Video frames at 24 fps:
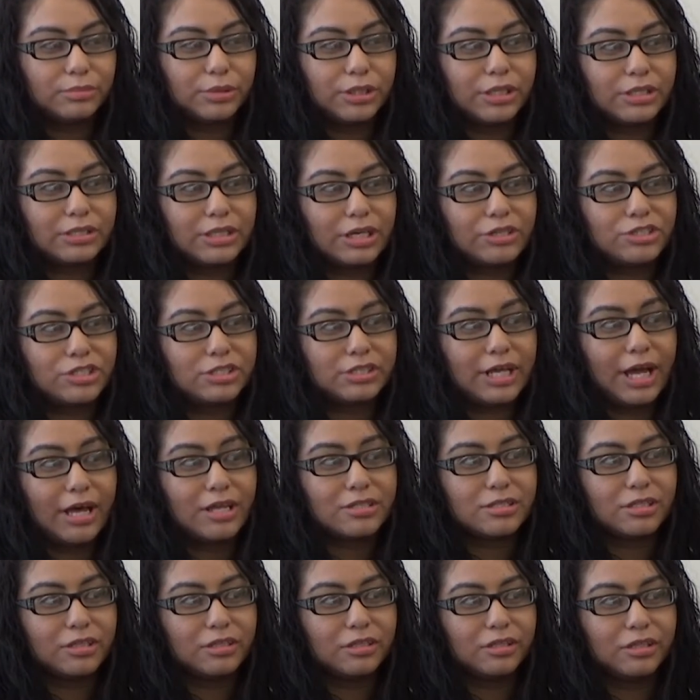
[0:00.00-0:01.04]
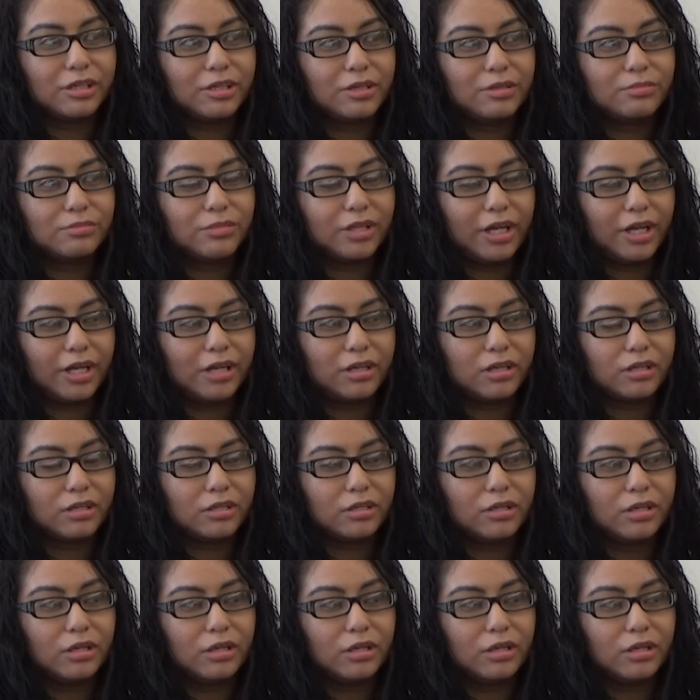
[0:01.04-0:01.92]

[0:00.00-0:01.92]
because I was just asking them, like,